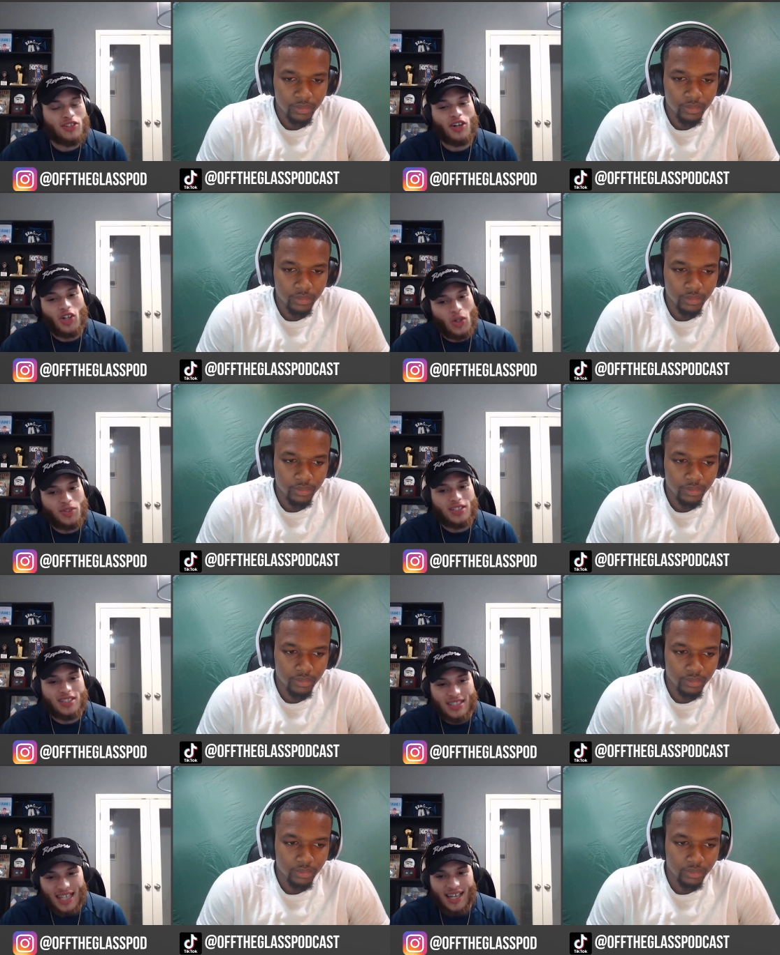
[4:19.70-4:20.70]
Speaker 1: the
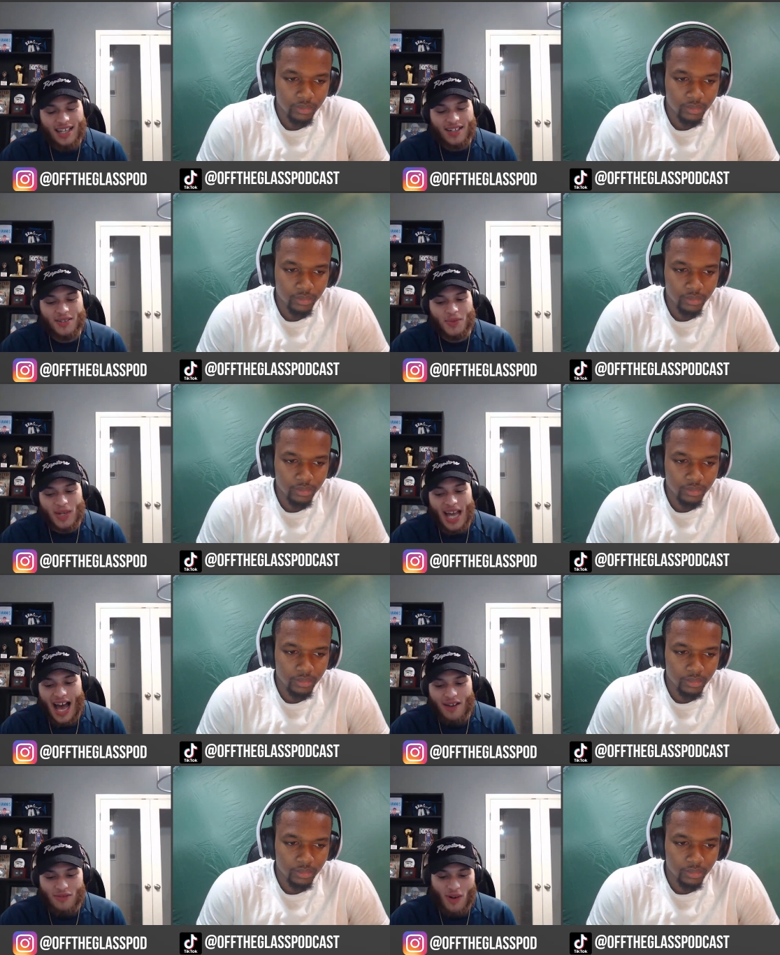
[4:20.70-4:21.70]
closest thing we
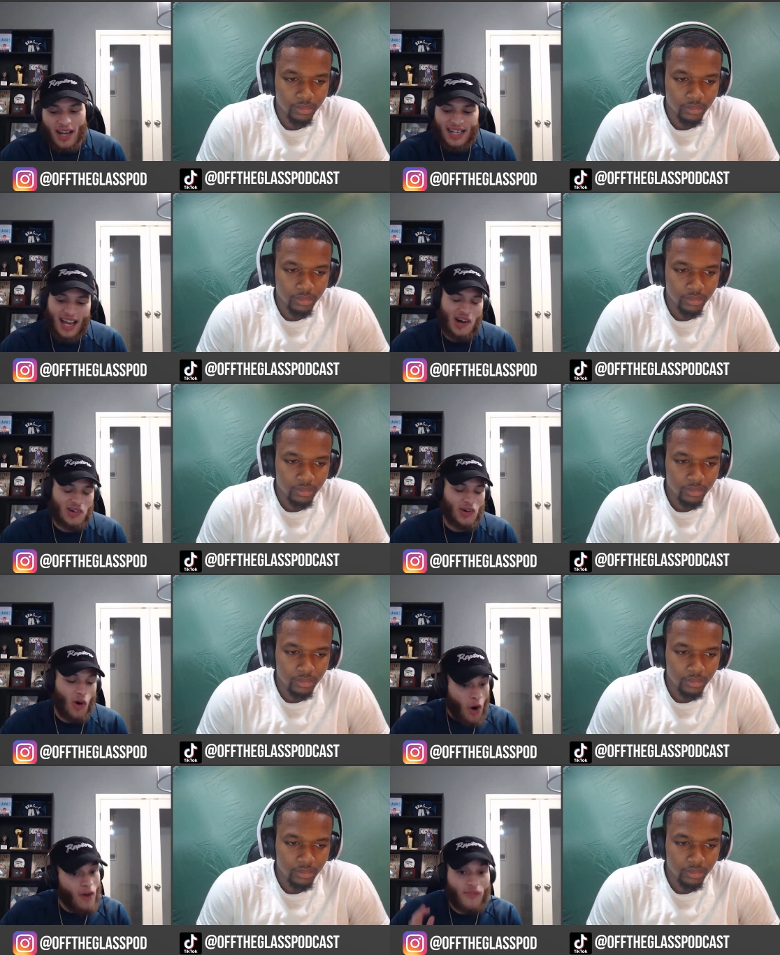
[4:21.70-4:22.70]
have right now
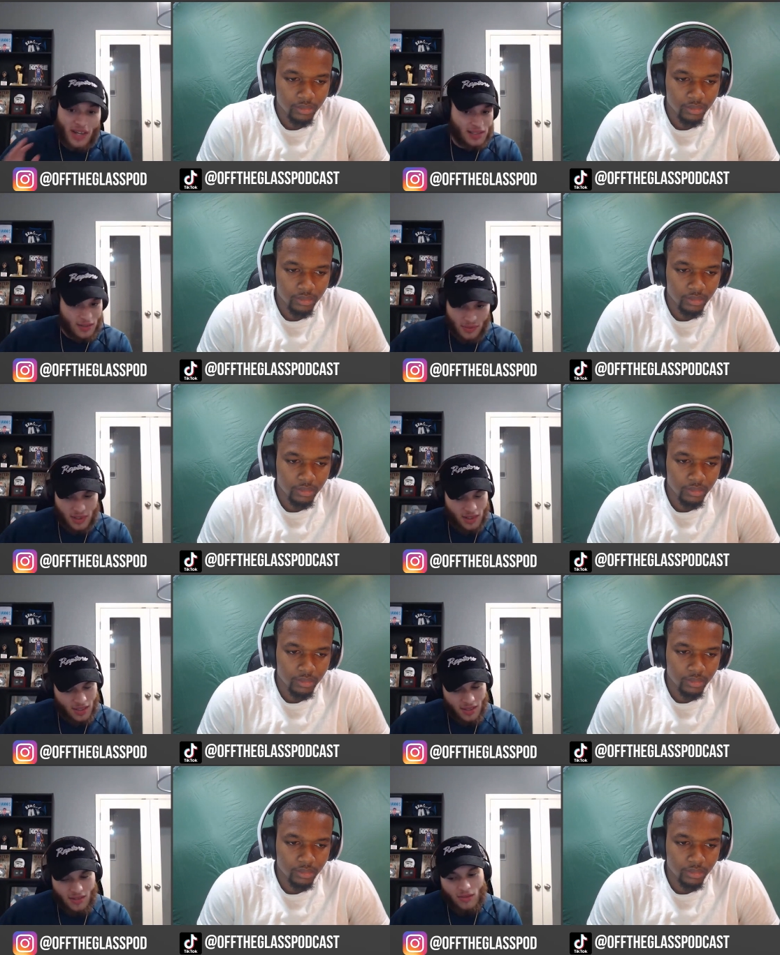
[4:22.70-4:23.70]

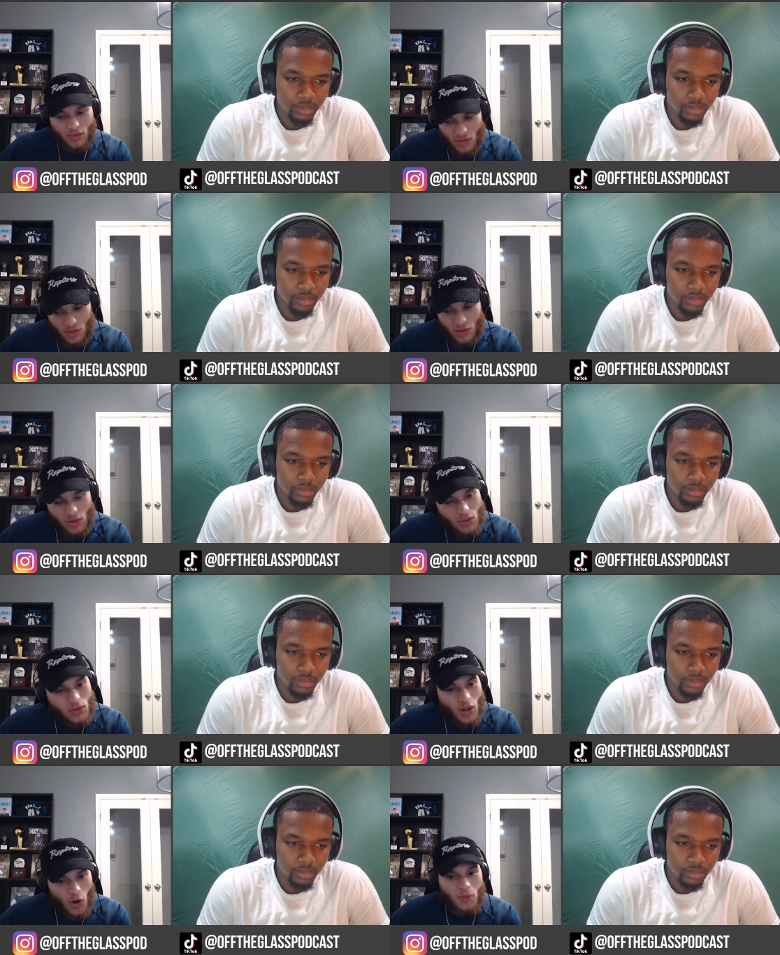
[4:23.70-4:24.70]
offensively
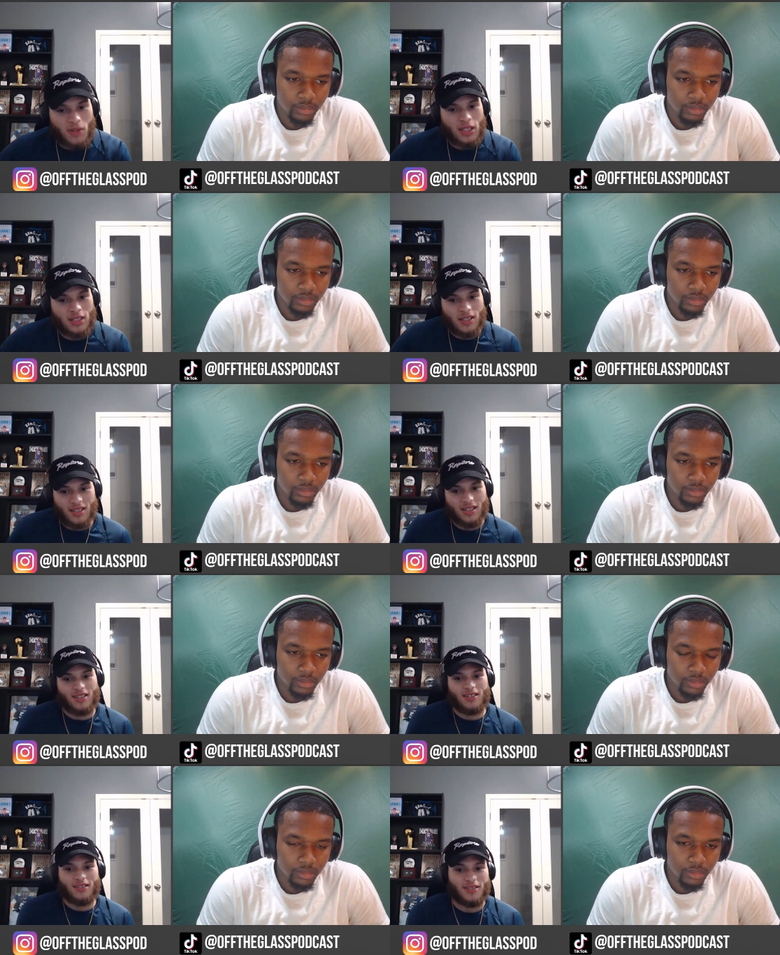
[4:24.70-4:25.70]
to Kobe?
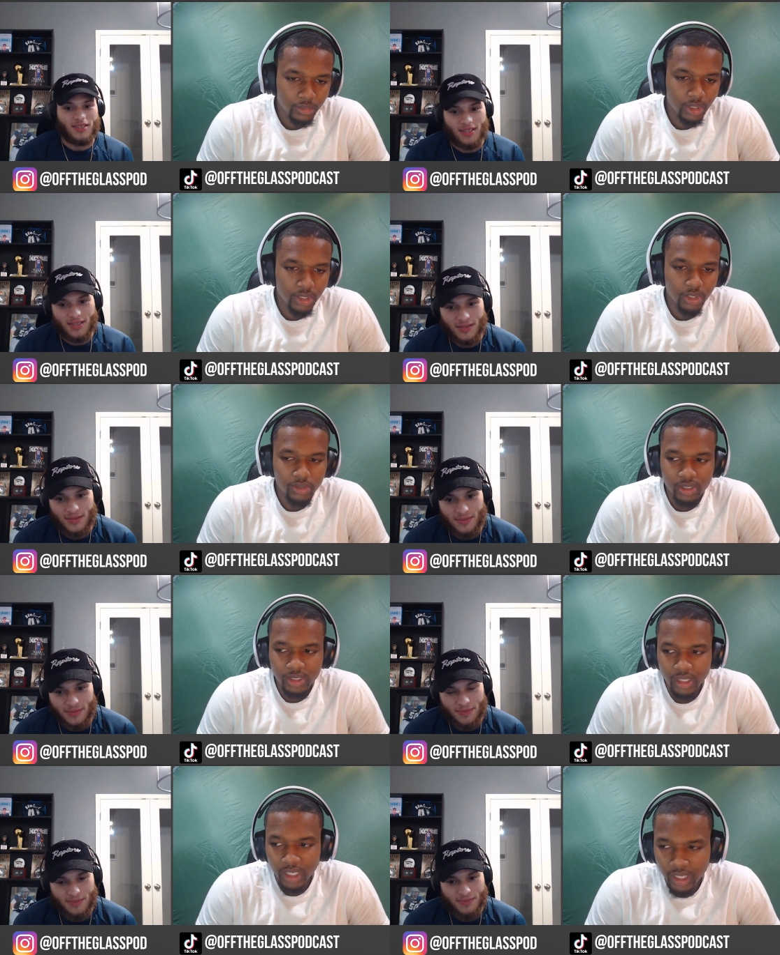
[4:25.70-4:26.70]
Speaker 2: The
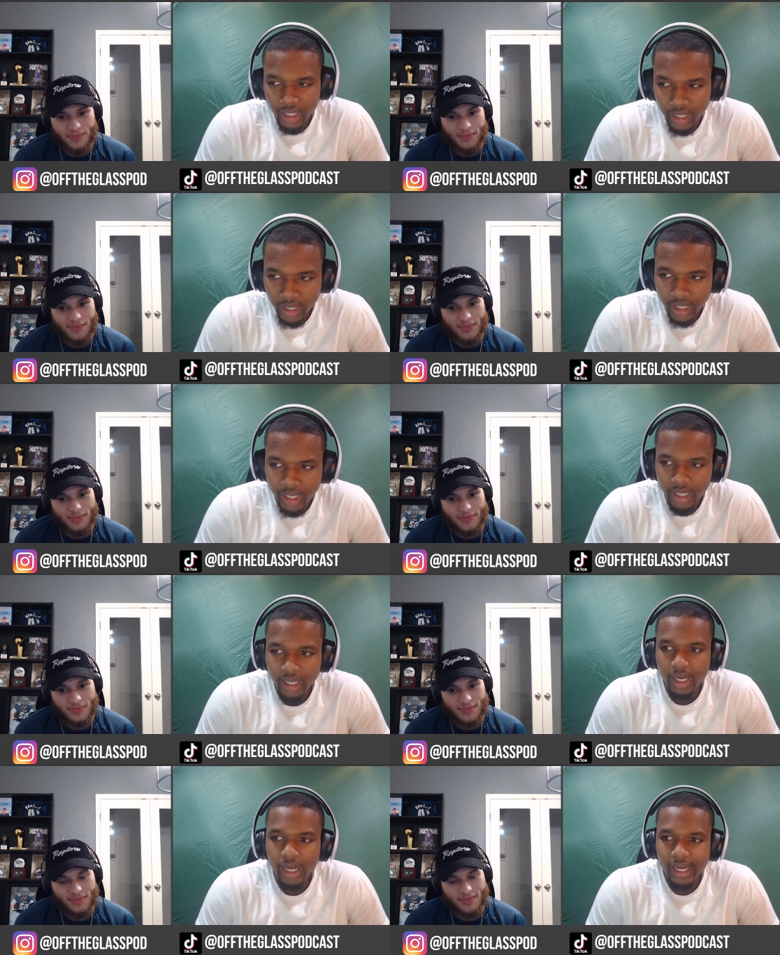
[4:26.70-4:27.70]
closest thing,
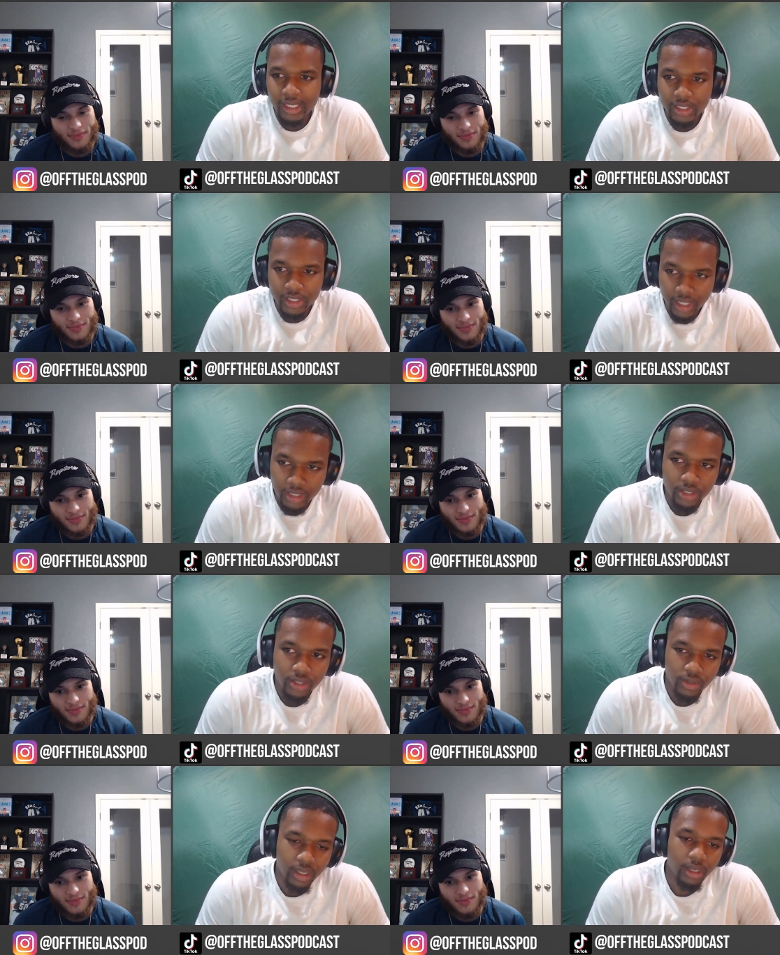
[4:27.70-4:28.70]
I'd say
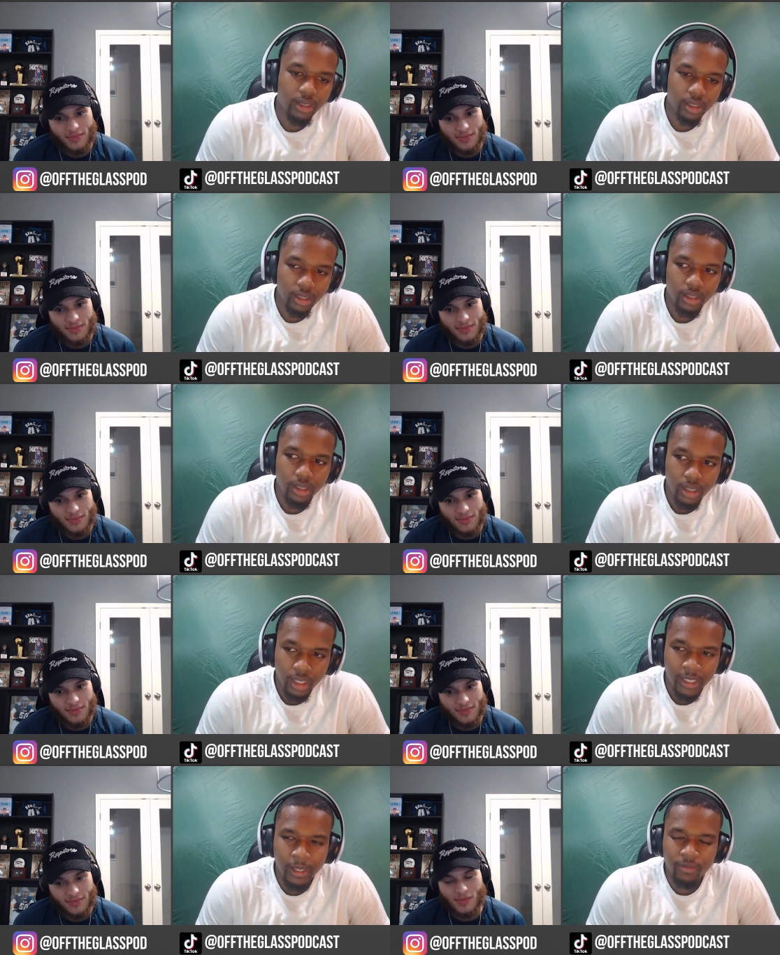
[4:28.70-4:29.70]
so. Yeah.
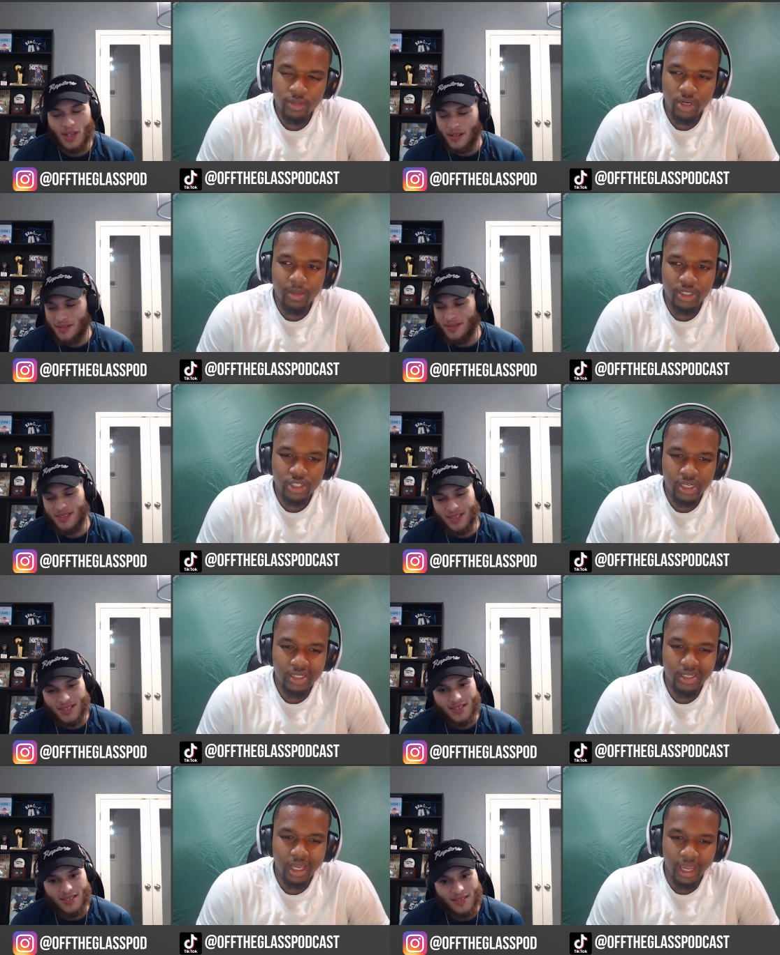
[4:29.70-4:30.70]
If you're talking about just
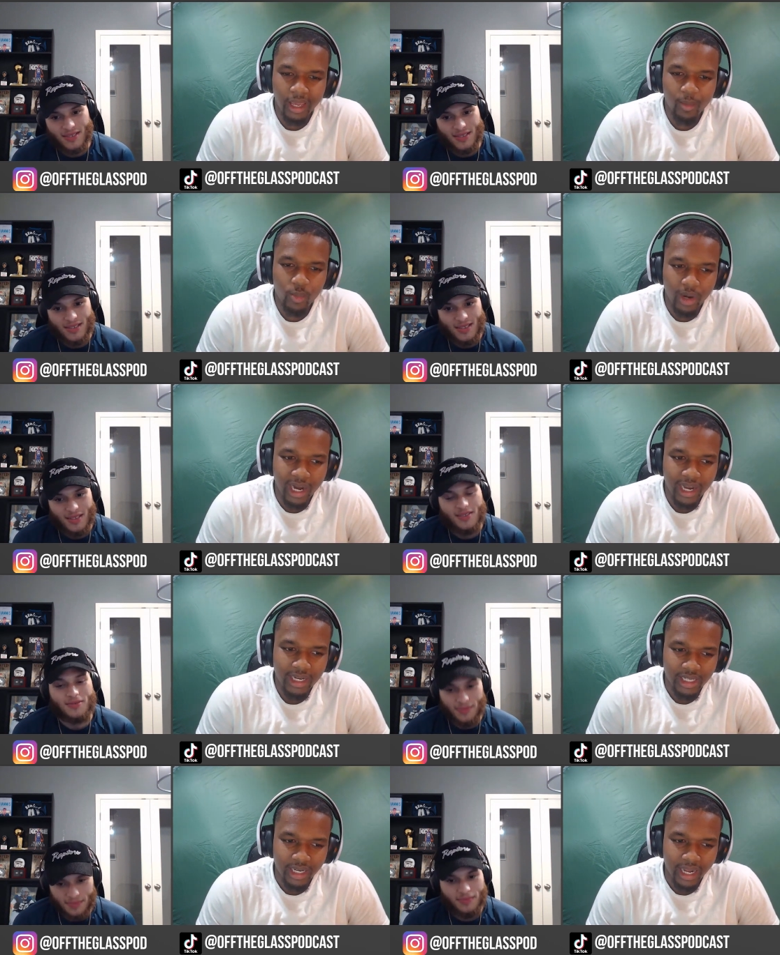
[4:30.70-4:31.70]
his game wise, like